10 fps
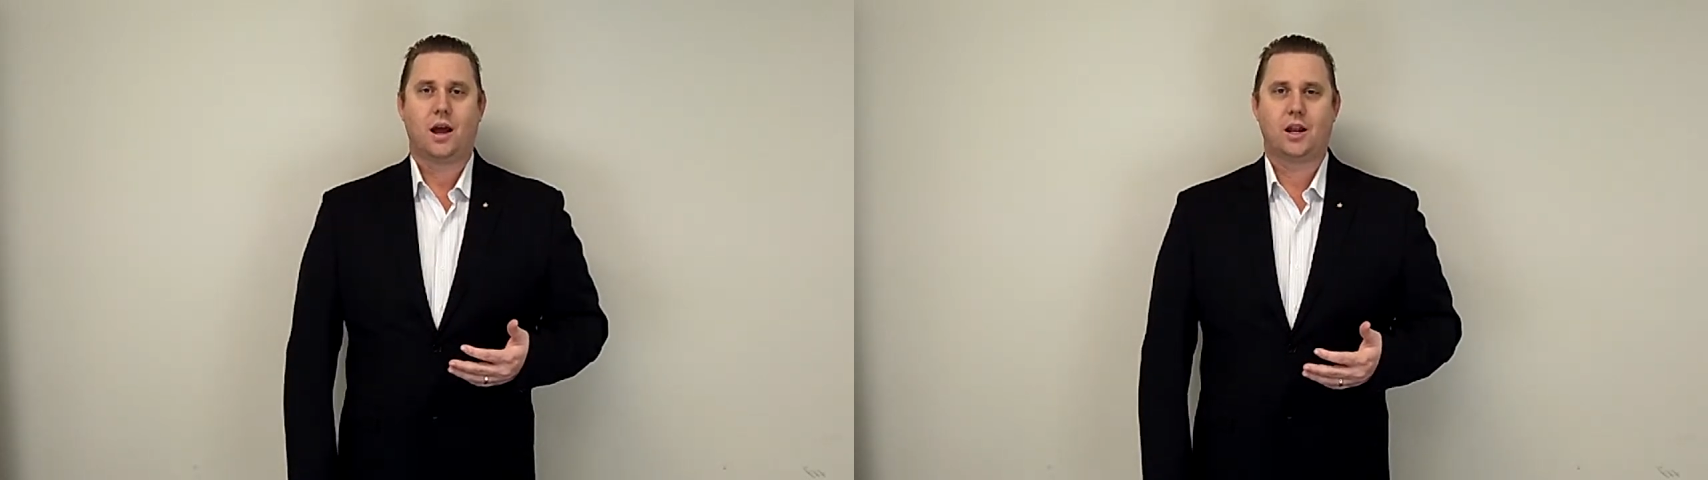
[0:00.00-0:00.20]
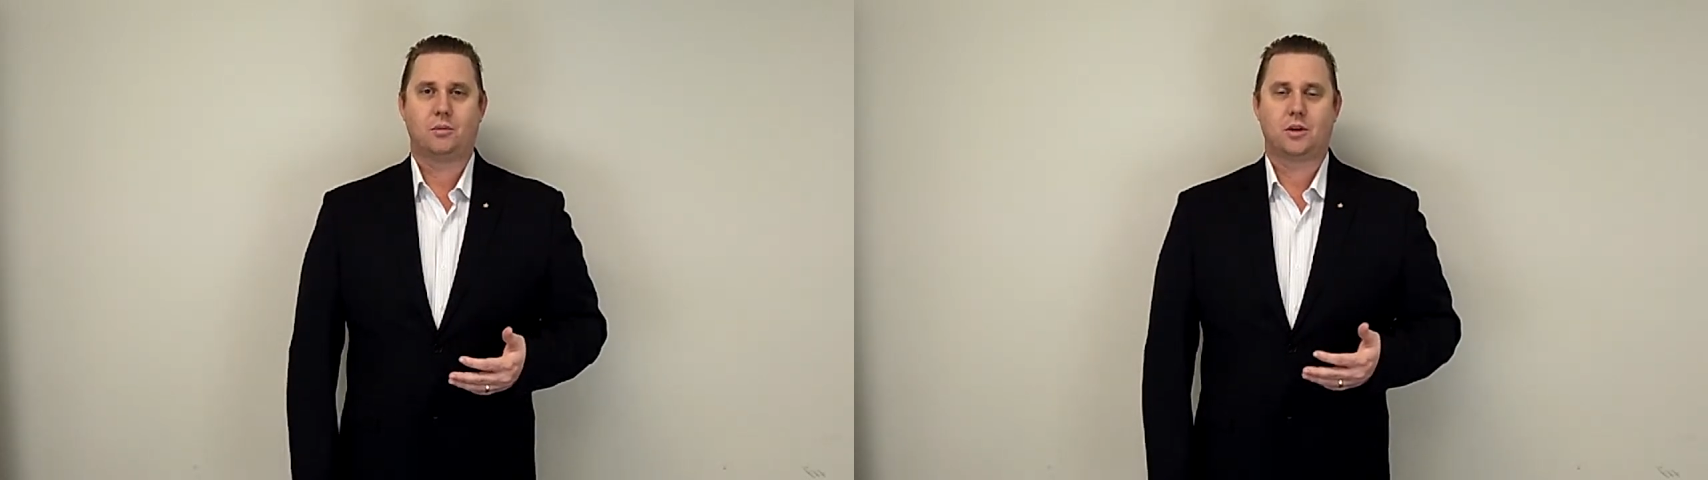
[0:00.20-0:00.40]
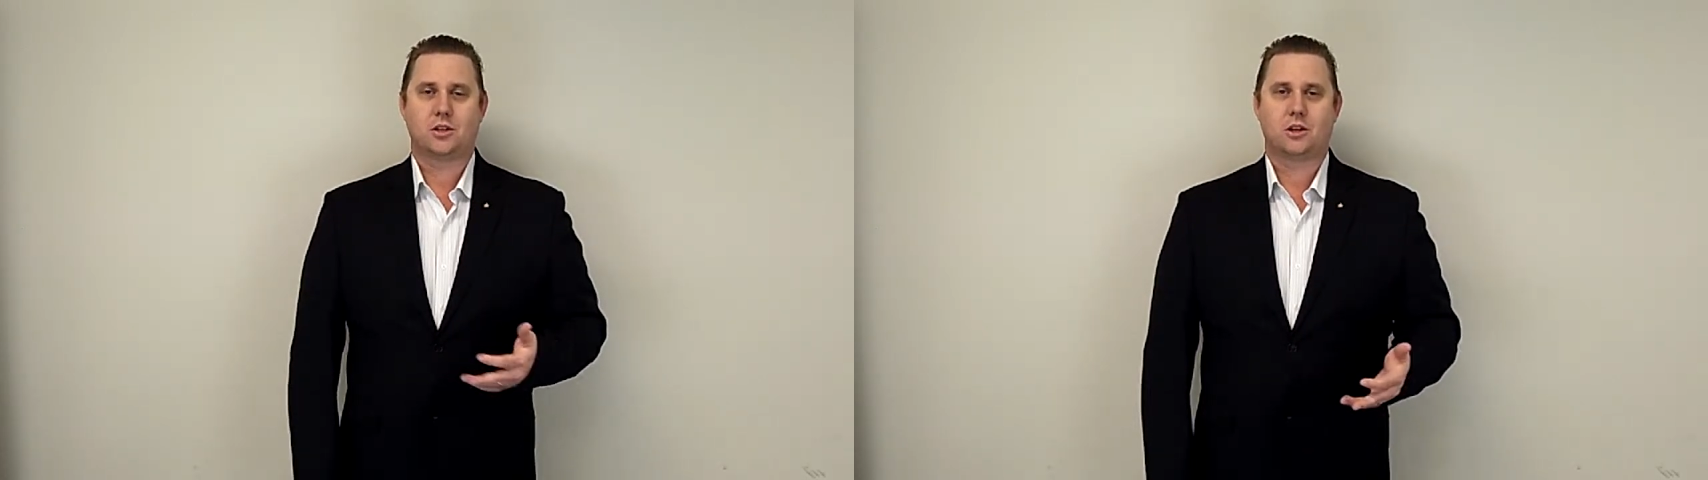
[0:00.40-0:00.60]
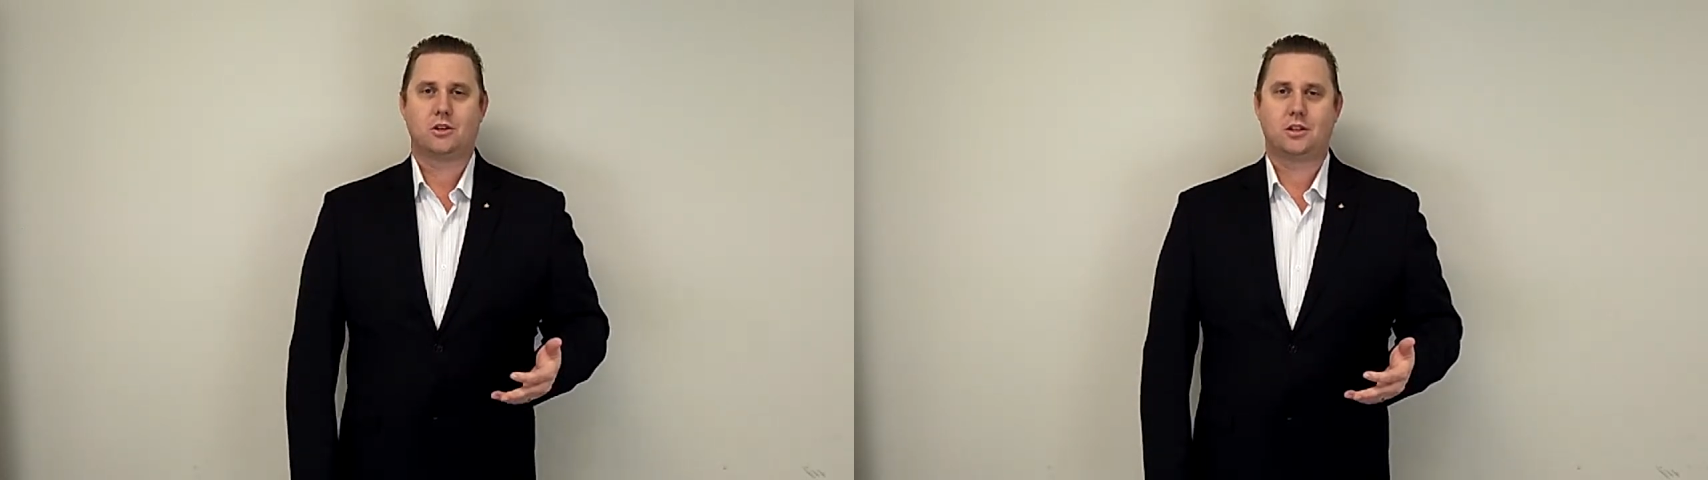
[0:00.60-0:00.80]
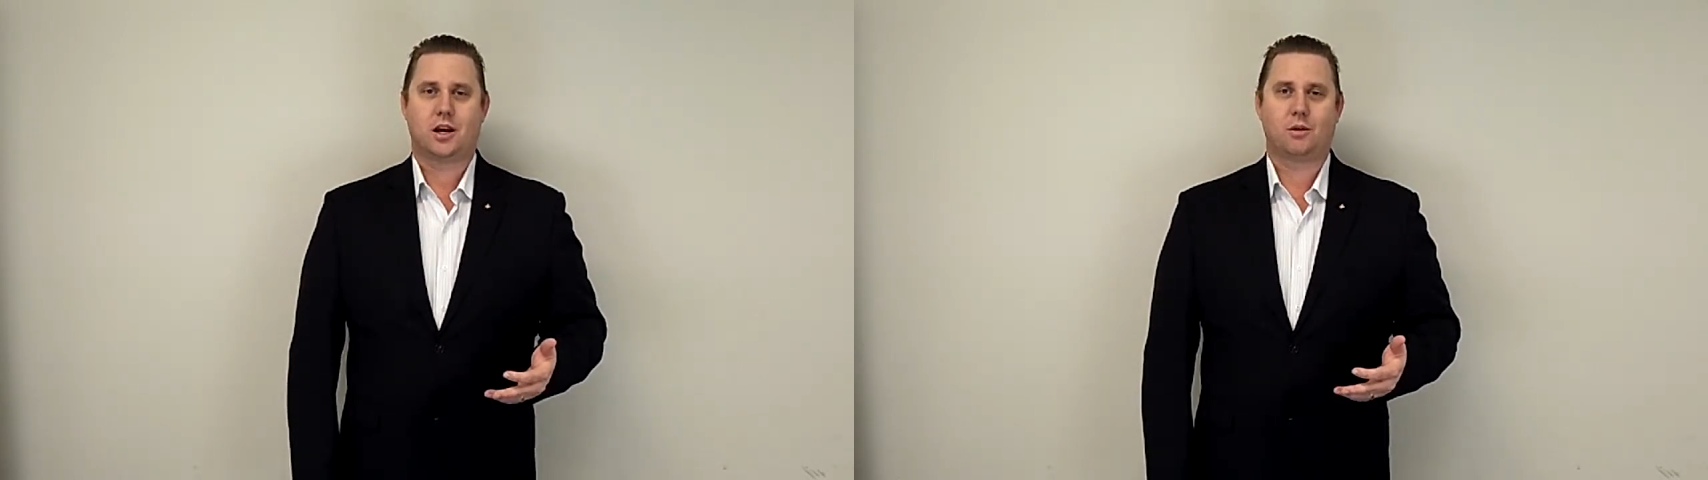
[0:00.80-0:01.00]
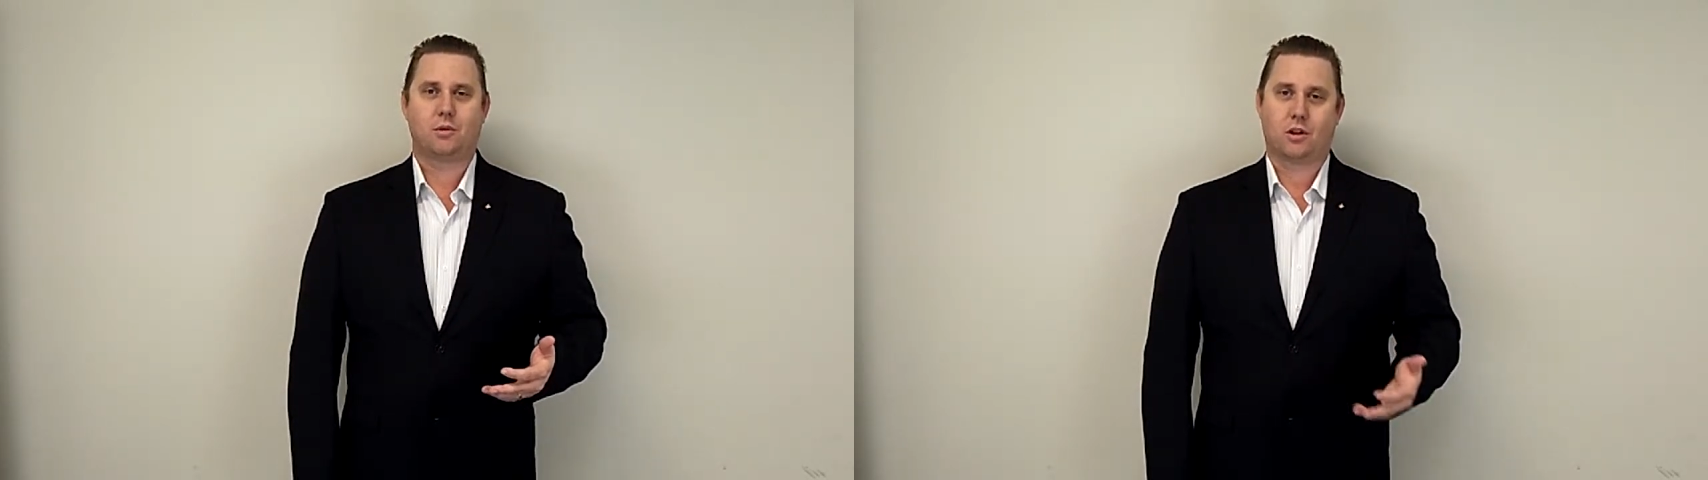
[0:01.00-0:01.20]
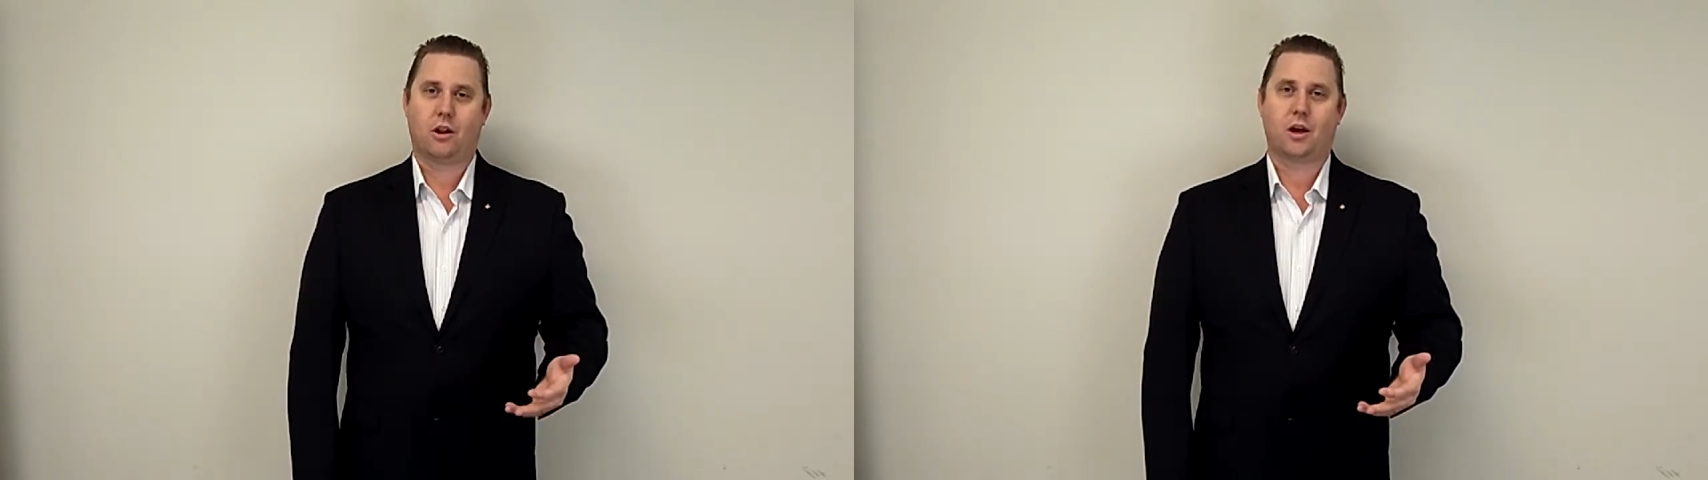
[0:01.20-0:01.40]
and to be associated with